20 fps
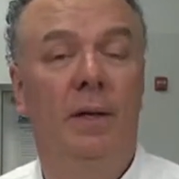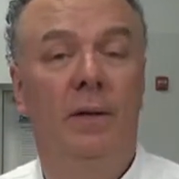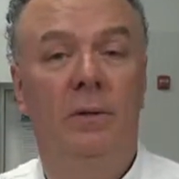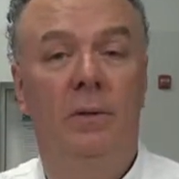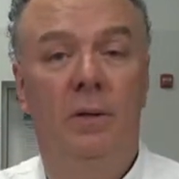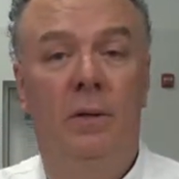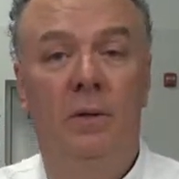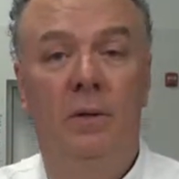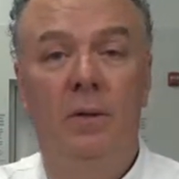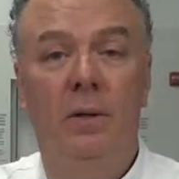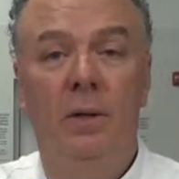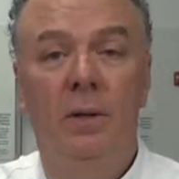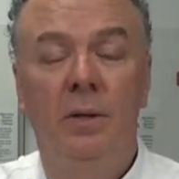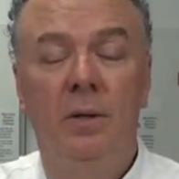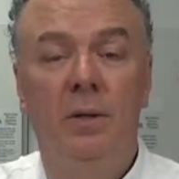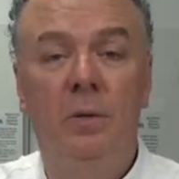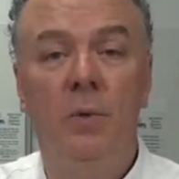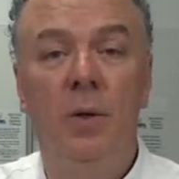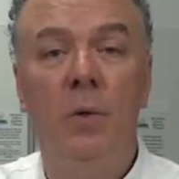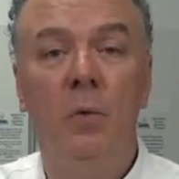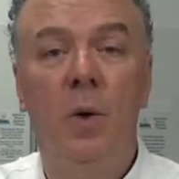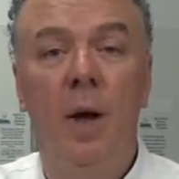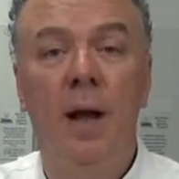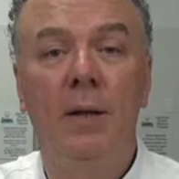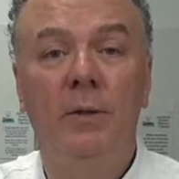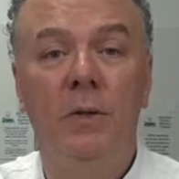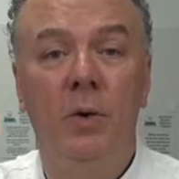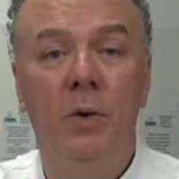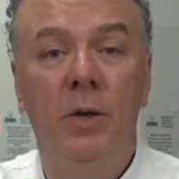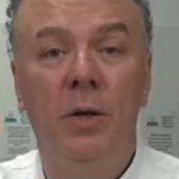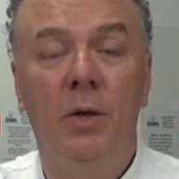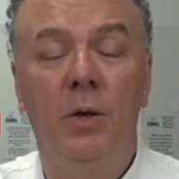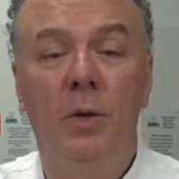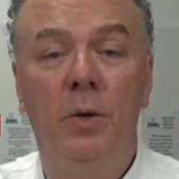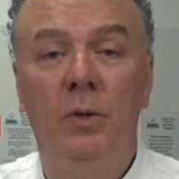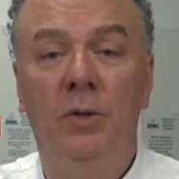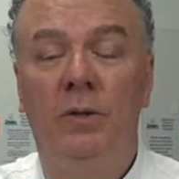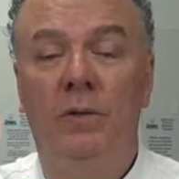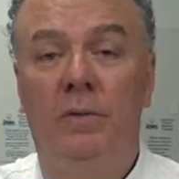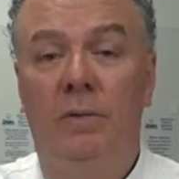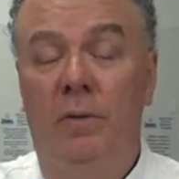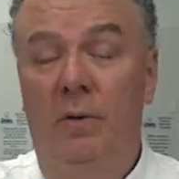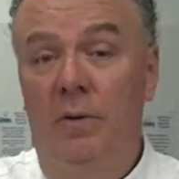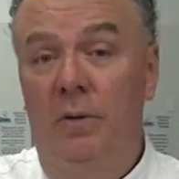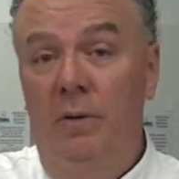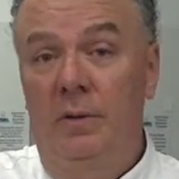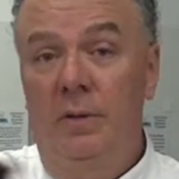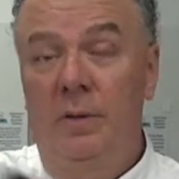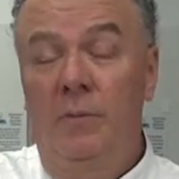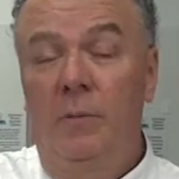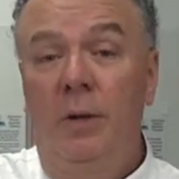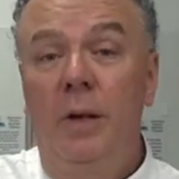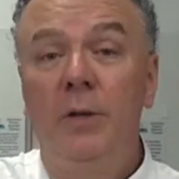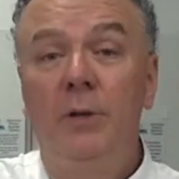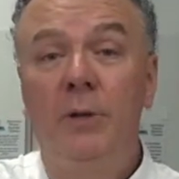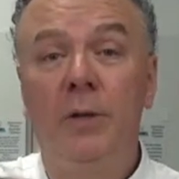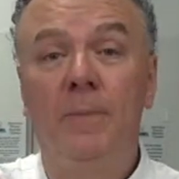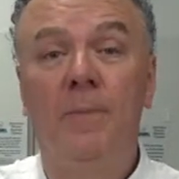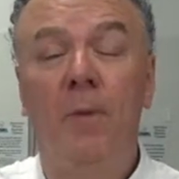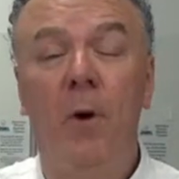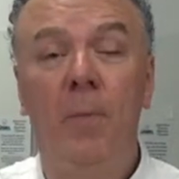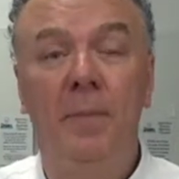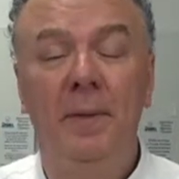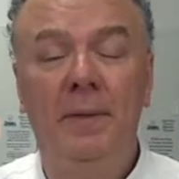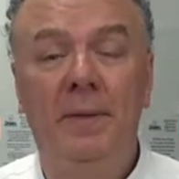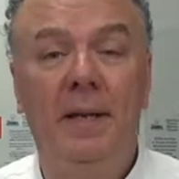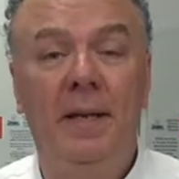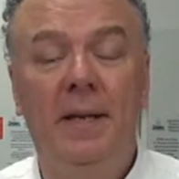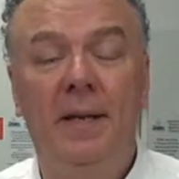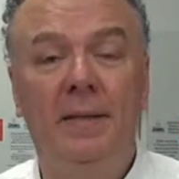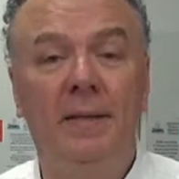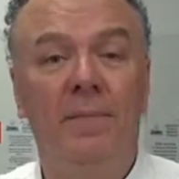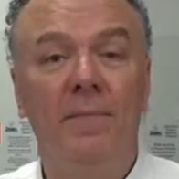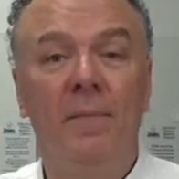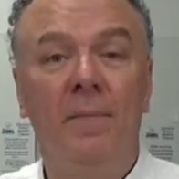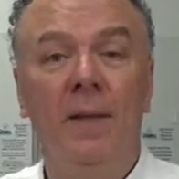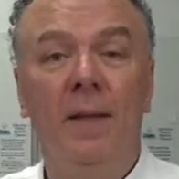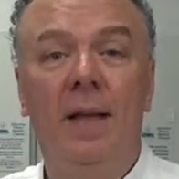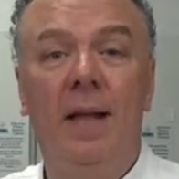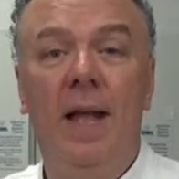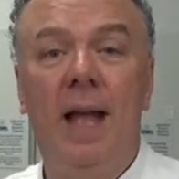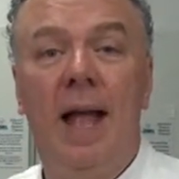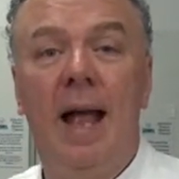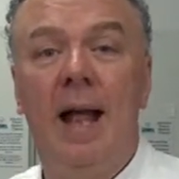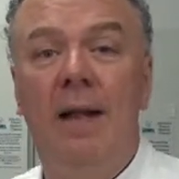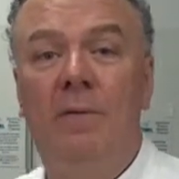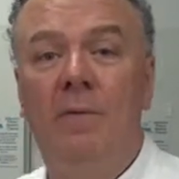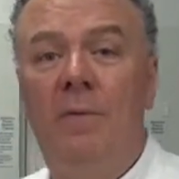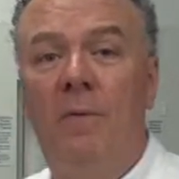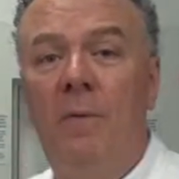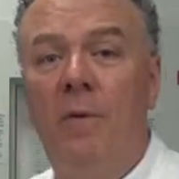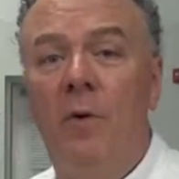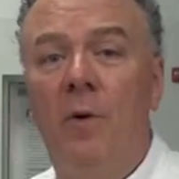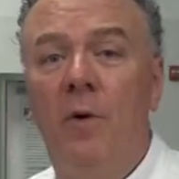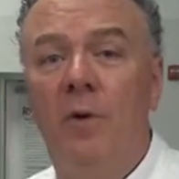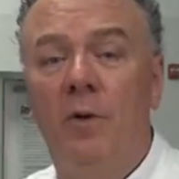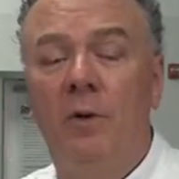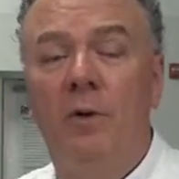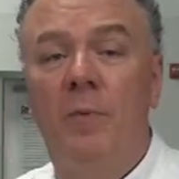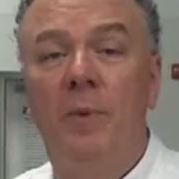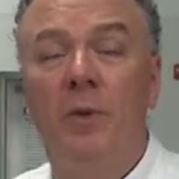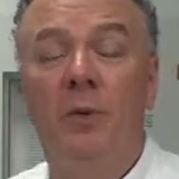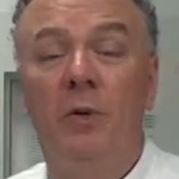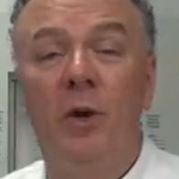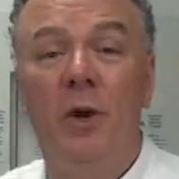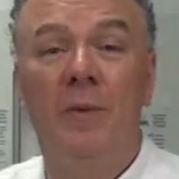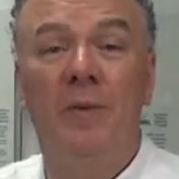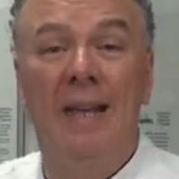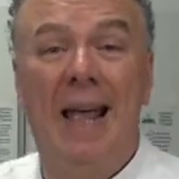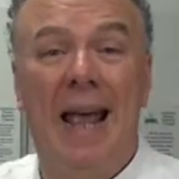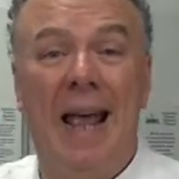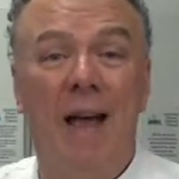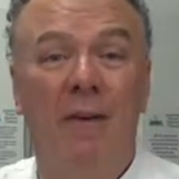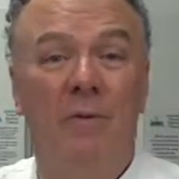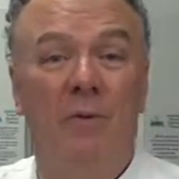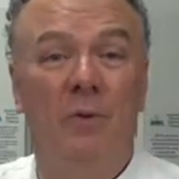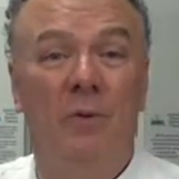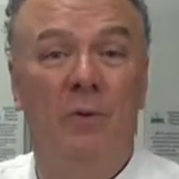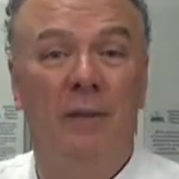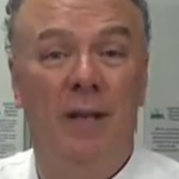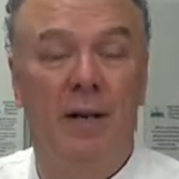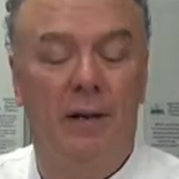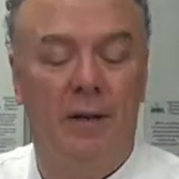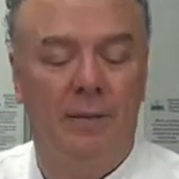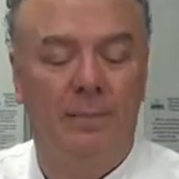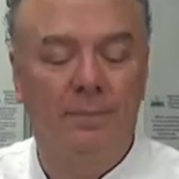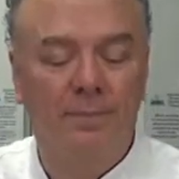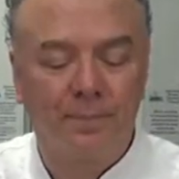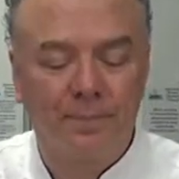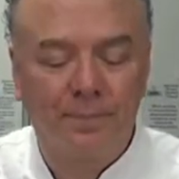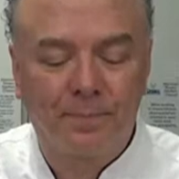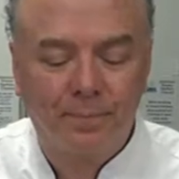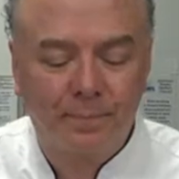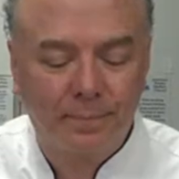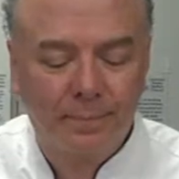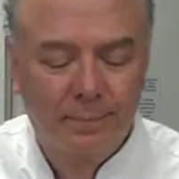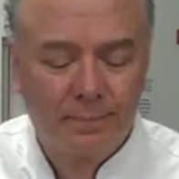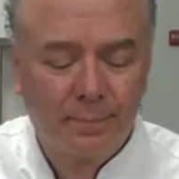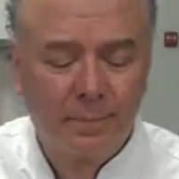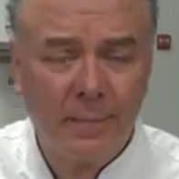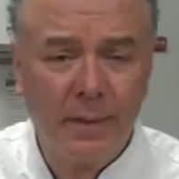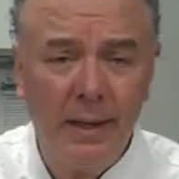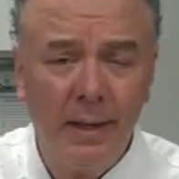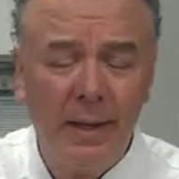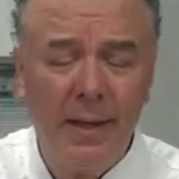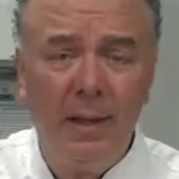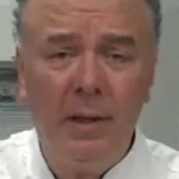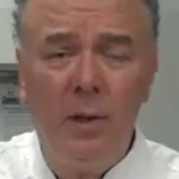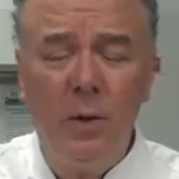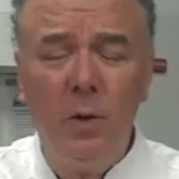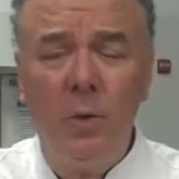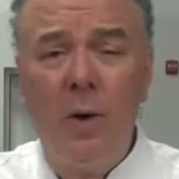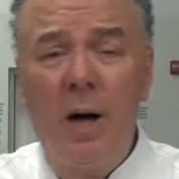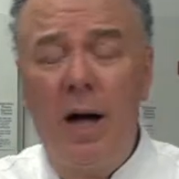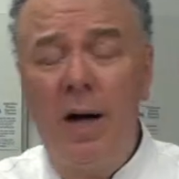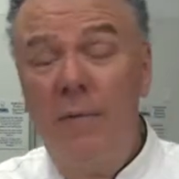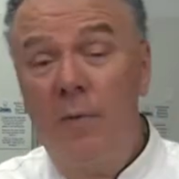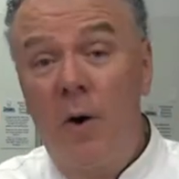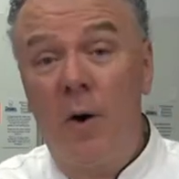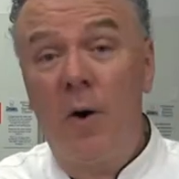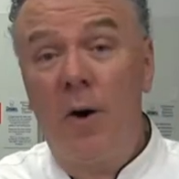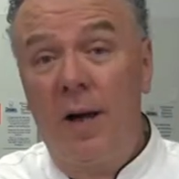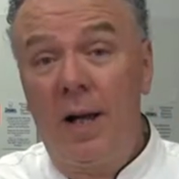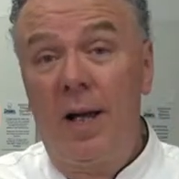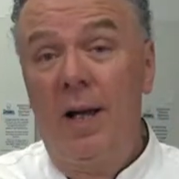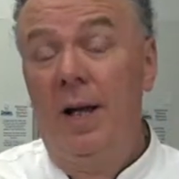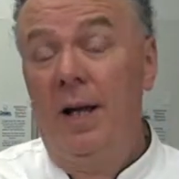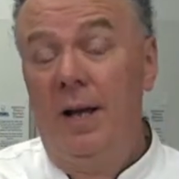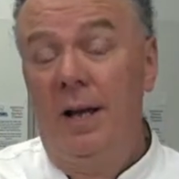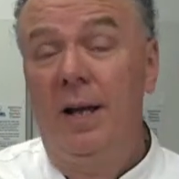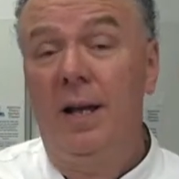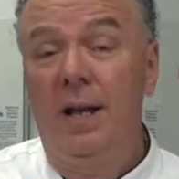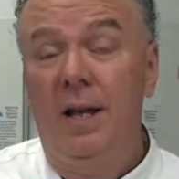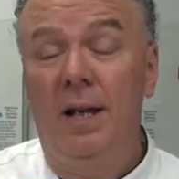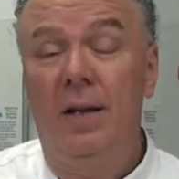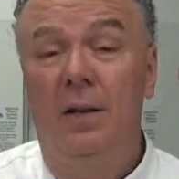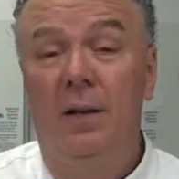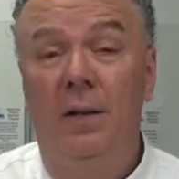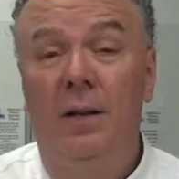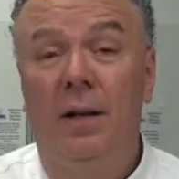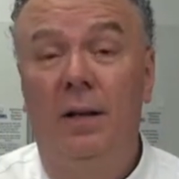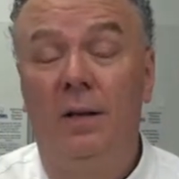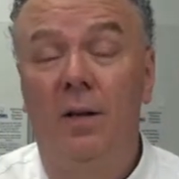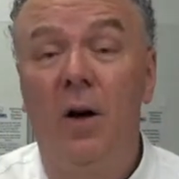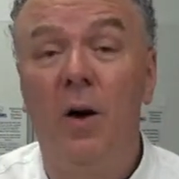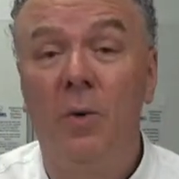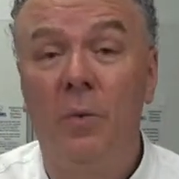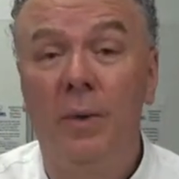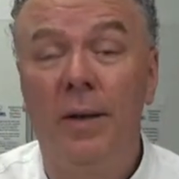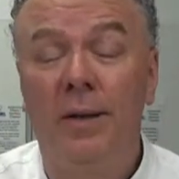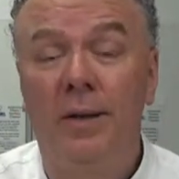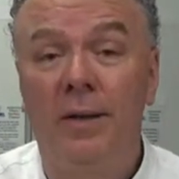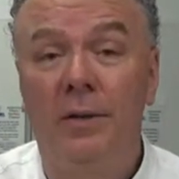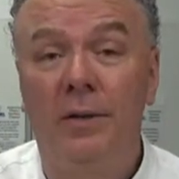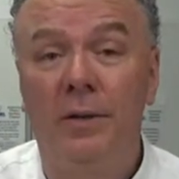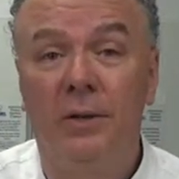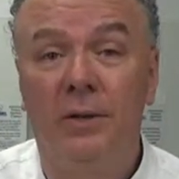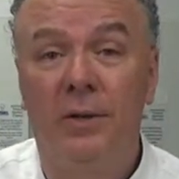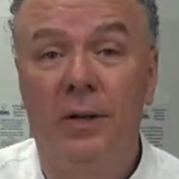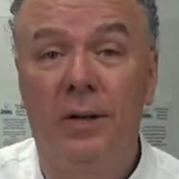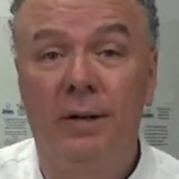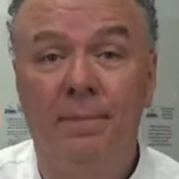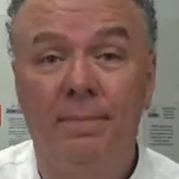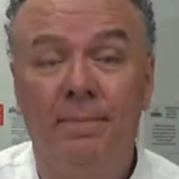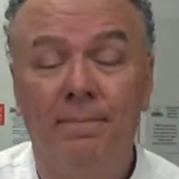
So sweet wines are only used for some religious purposes and for to be served after dinner in lieu of or along with a dessert.